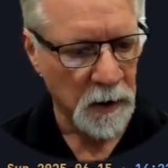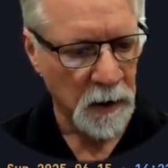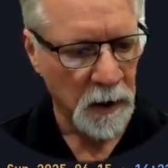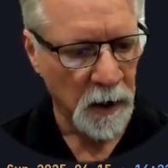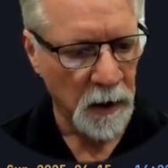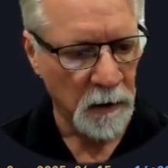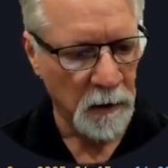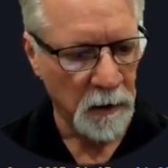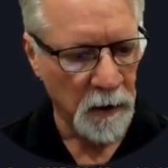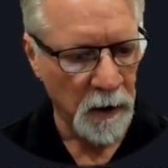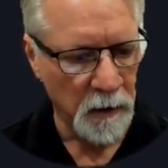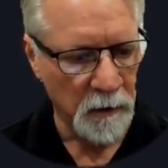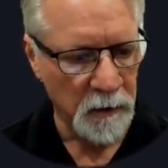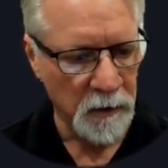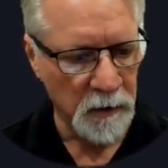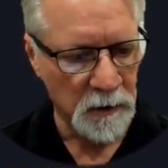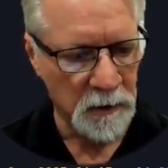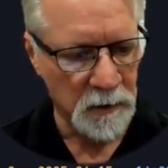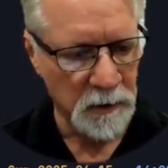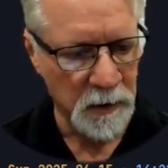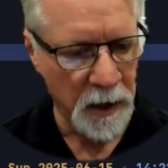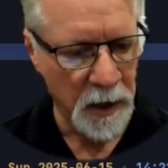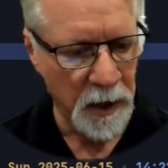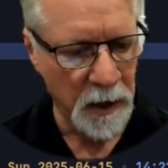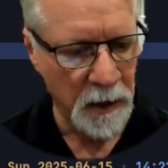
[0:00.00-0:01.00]
and you got
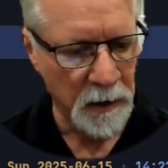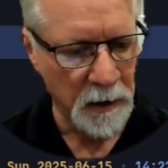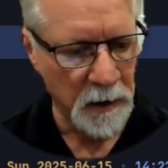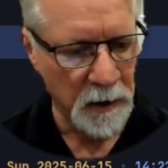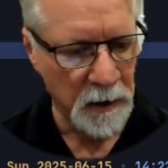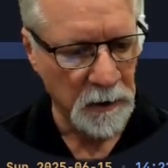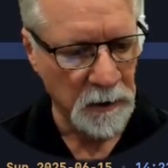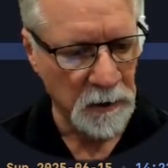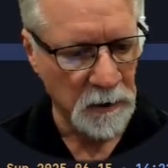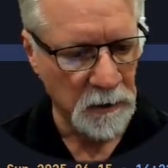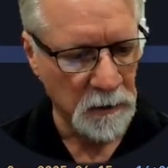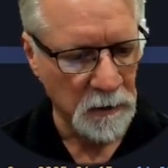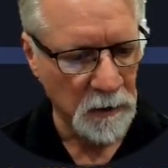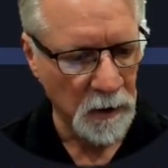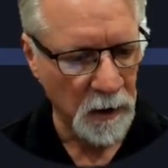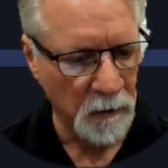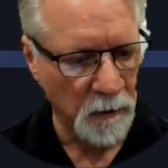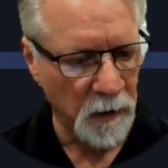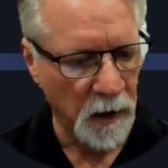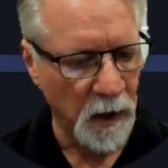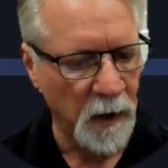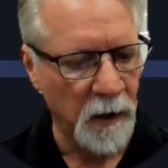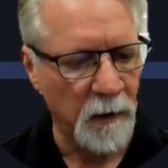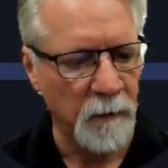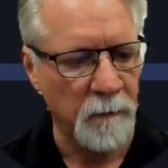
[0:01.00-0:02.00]
this alias,
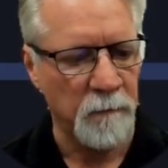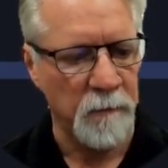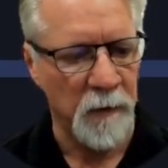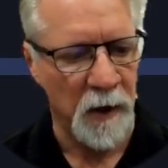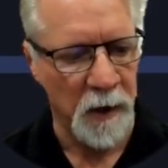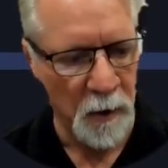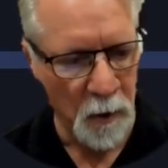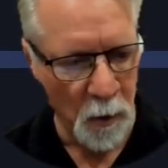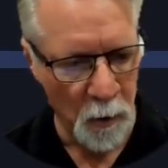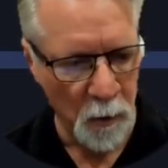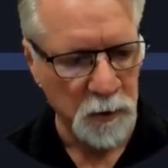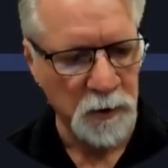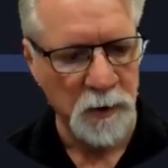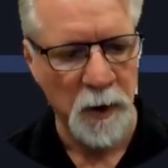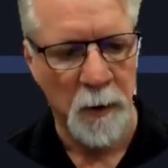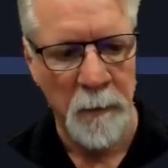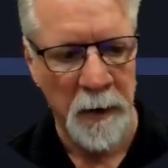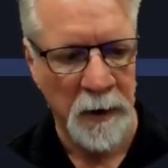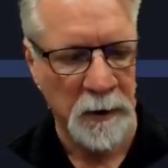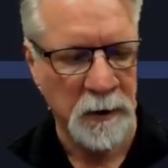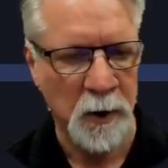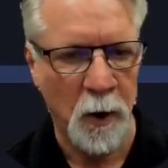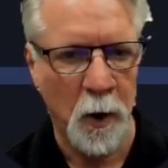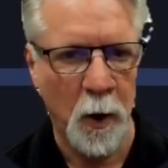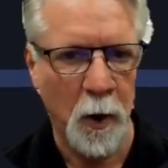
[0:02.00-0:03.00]
okay, it knows
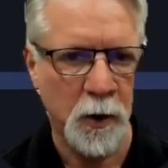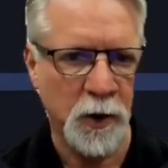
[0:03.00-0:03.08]
about,